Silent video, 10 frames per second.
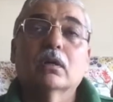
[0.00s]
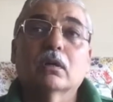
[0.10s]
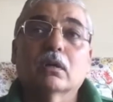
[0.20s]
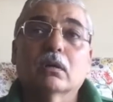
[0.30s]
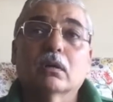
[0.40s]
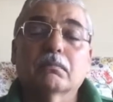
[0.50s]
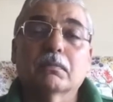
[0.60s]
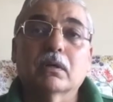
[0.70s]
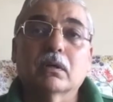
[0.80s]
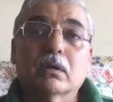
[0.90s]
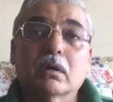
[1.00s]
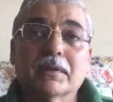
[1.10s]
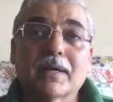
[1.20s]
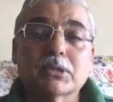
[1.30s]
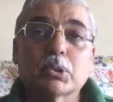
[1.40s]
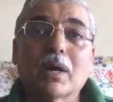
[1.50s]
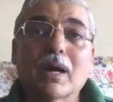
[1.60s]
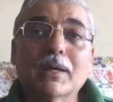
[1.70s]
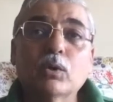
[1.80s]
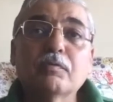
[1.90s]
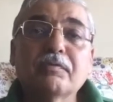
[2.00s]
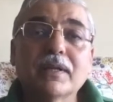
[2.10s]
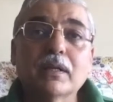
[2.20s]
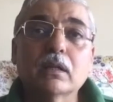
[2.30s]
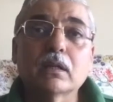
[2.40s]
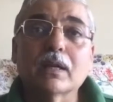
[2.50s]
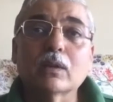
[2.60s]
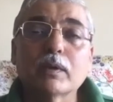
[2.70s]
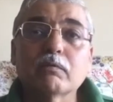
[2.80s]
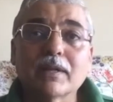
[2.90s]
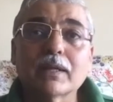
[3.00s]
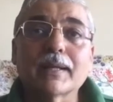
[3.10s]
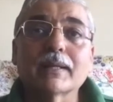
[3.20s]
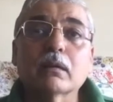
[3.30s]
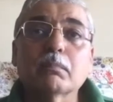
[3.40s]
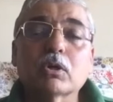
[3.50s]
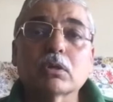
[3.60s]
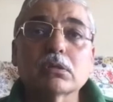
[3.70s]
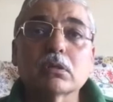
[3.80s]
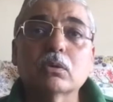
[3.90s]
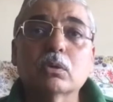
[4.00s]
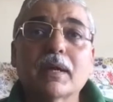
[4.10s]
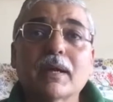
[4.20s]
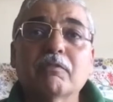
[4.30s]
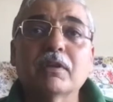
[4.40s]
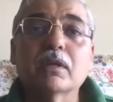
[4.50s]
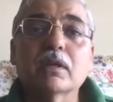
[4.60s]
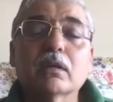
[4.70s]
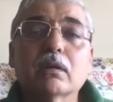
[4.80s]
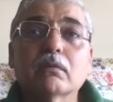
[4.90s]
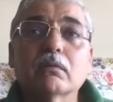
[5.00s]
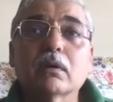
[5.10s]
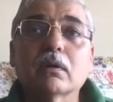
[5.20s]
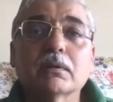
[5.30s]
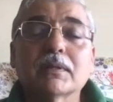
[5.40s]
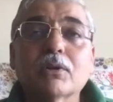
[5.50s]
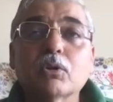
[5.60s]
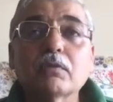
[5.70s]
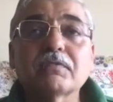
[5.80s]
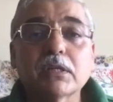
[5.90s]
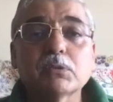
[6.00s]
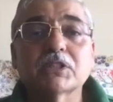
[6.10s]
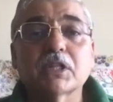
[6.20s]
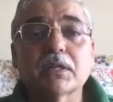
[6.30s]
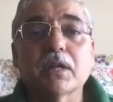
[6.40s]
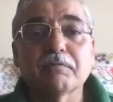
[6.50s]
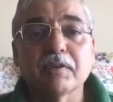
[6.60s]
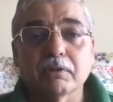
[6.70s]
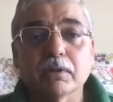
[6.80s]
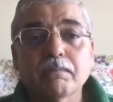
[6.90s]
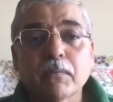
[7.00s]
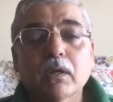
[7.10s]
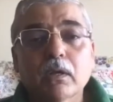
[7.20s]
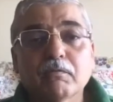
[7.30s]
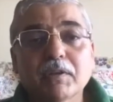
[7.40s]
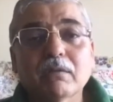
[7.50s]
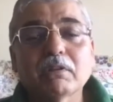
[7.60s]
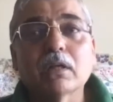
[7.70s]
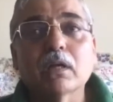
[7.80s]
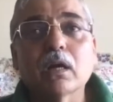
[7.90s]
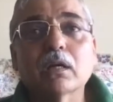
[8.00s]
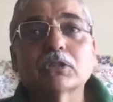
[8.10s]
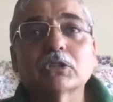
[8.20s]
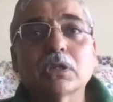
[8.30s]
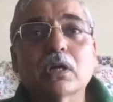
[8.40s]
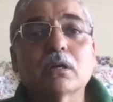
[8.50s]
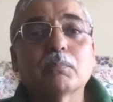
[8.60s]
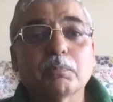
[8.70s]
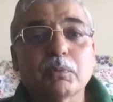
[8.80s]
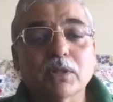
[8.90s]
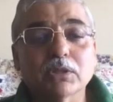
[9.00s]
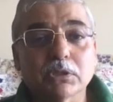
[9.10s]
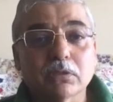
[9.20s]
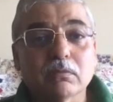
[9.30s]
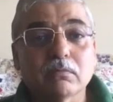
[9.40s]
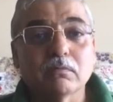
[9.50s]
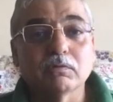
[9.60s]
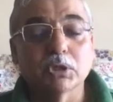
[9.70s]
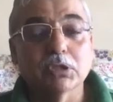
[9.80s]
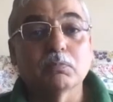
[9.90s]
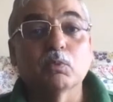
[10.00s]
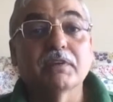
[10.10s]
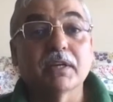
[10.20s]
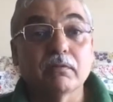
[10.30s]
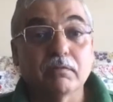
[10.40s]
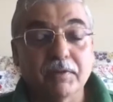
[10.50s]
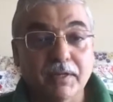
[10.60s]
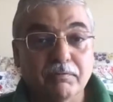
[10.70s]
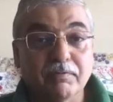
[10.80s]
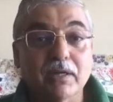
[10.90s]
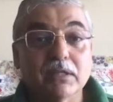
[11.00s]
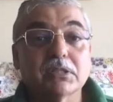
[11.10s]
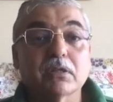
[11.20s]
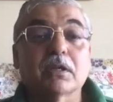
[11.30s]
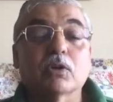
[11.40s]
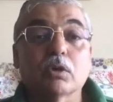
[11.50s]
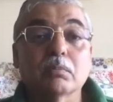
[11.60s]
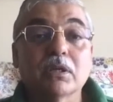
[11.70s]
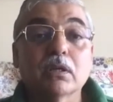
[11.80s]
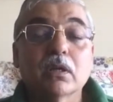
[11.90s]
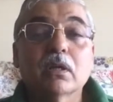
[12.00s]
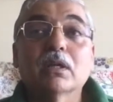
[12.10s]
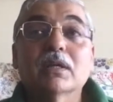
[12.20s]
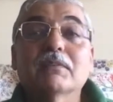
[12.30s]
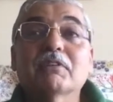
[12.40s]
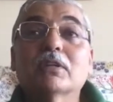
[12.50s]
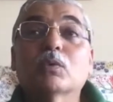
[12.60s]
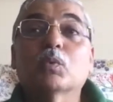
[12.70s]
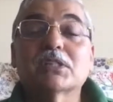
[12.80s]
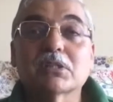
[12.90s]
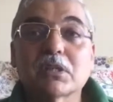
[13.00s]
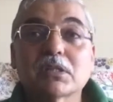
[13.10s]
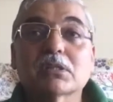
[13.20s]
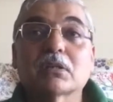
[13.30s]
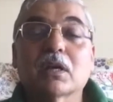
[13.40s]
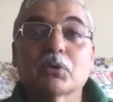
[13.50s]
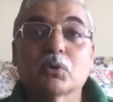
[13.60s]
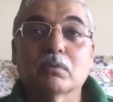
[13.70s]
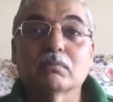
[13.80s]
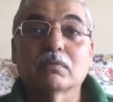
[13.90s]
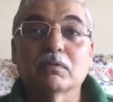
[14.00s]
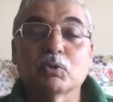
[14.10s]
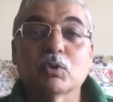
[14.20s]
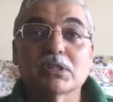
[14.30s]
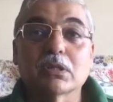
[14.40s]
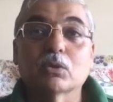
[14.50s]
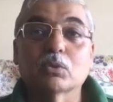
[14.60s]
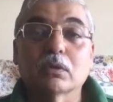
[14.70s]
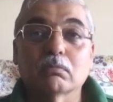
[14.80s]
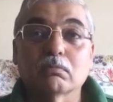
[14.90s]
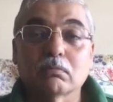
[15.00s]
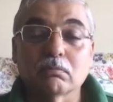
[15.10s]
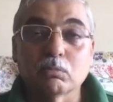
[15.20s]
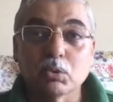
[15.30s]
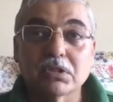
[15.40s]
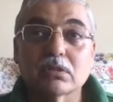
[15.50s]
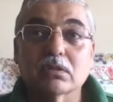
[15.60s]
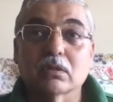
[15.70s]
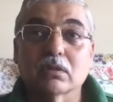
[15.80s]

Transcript: on that. So I do feel that we will get there because look, everything, there are a lot of things which are in our favor. We have a large young population which is moving very fast. Our economy, even in the worst case scenario, if you listen to the most